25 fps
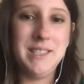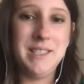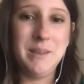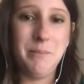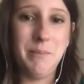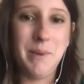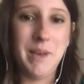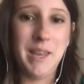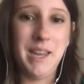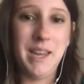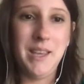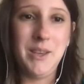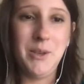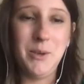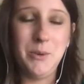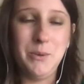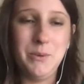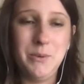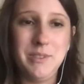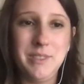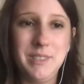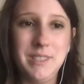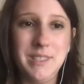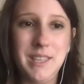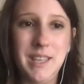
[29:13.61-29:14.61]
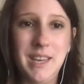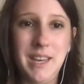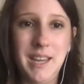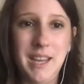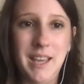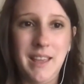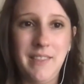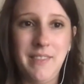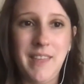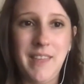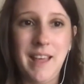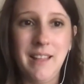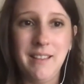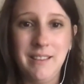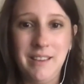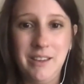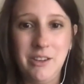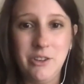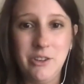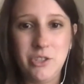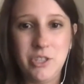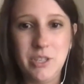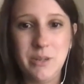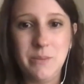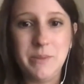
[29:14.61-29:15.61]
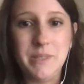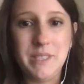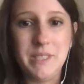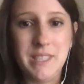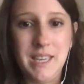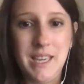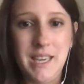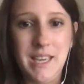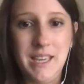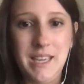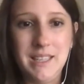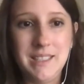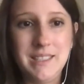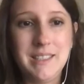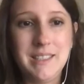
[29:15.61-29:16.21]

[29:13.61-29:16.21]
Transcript: somebody who's sitting at that leadership seat